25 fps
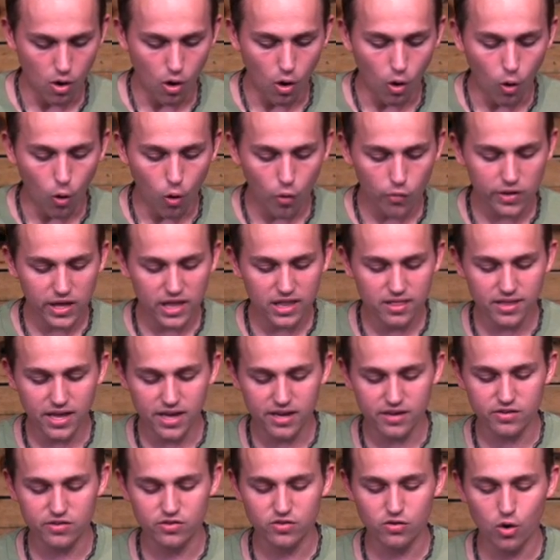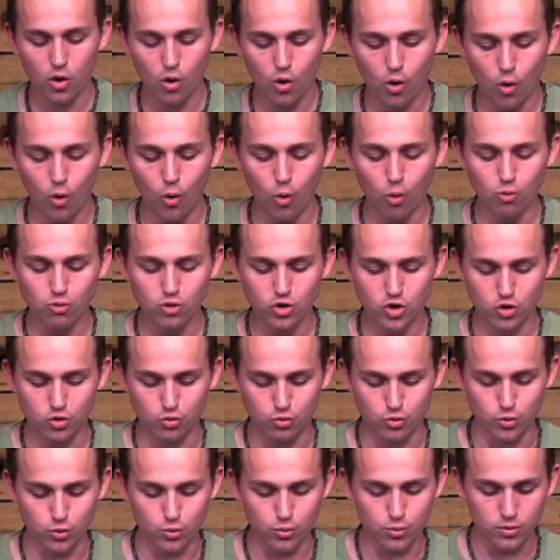Only let us hold
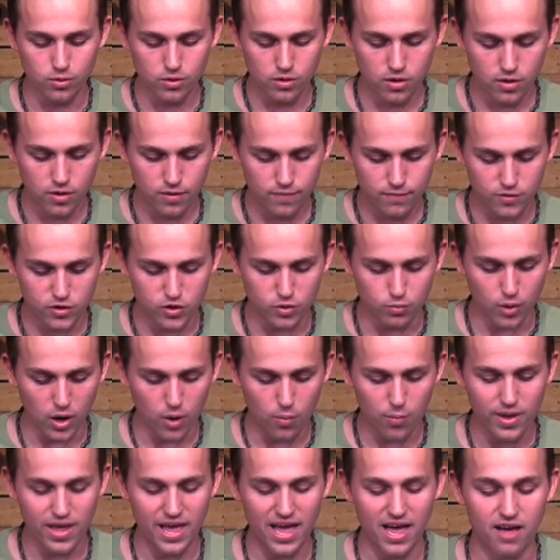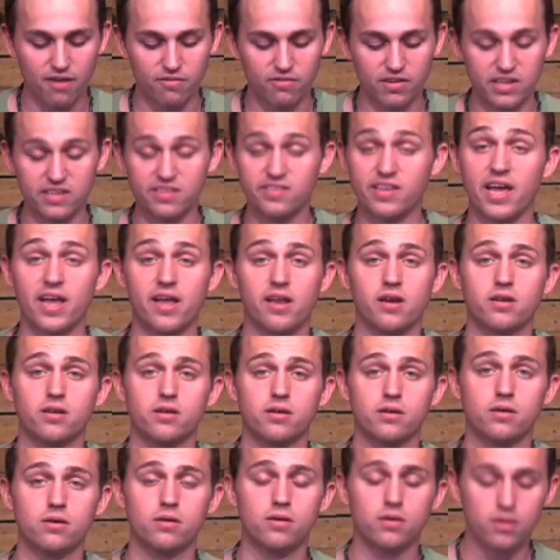true to what we have attained.
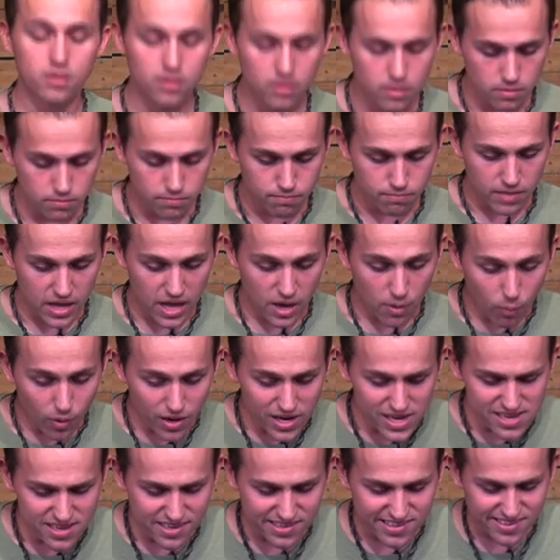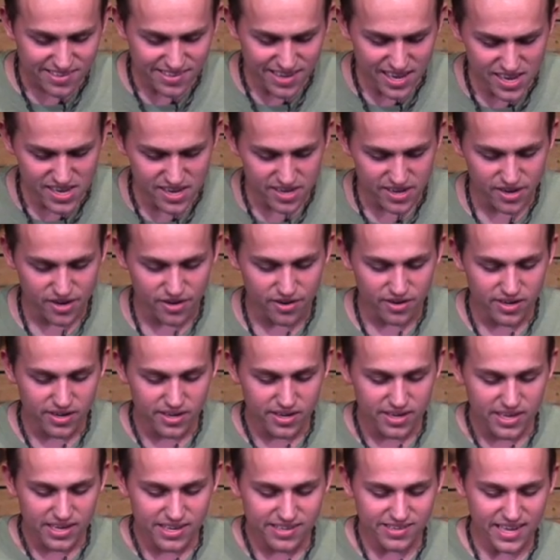And what he is saying here
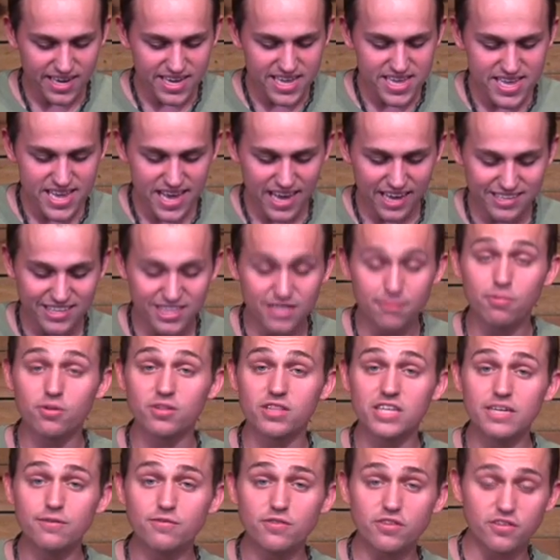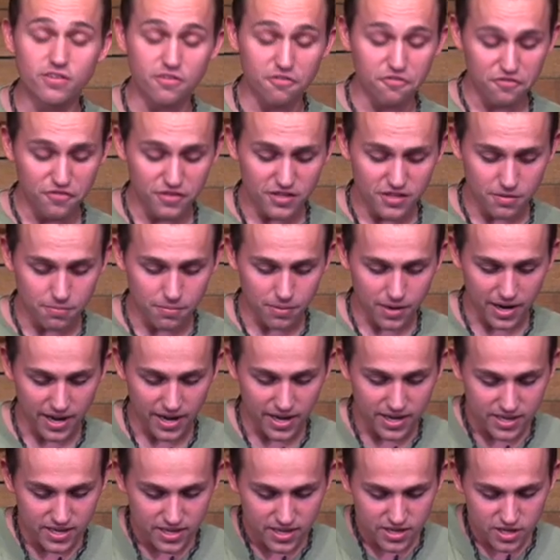is that he asked the believers of
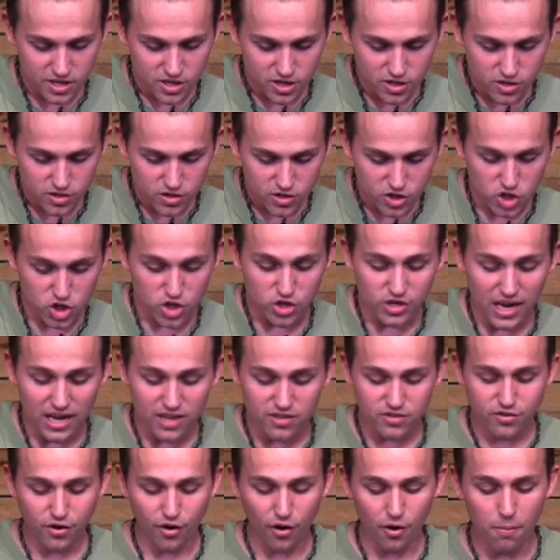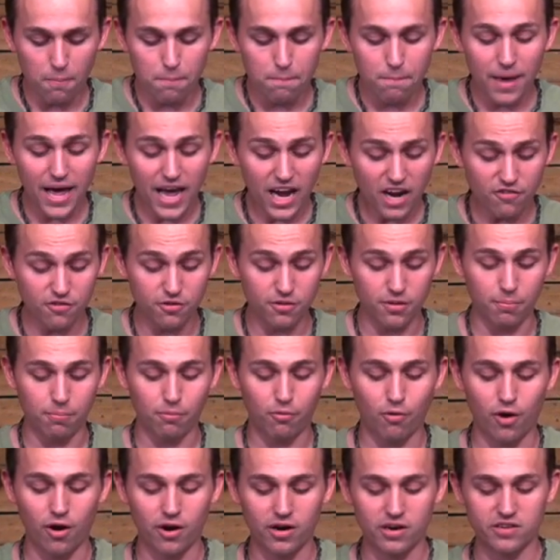Philippi should not turn back from the
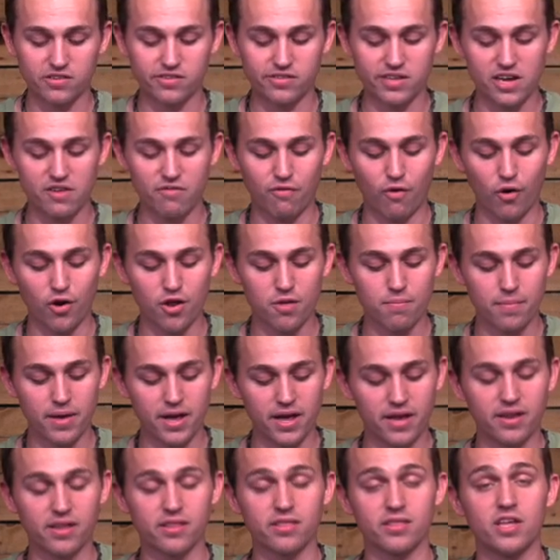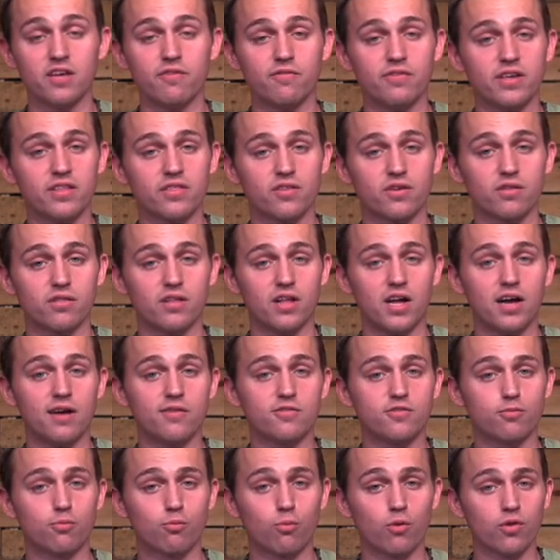progress they have already made in living their
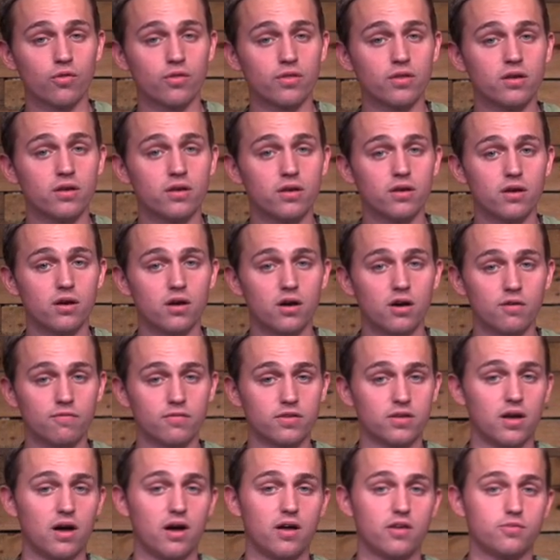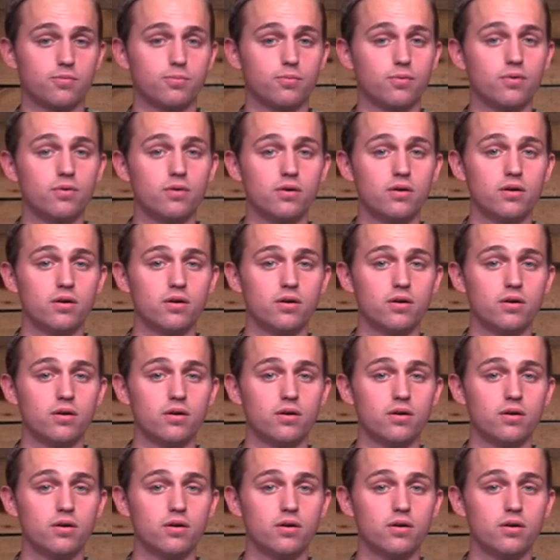lives worthy of the gospel.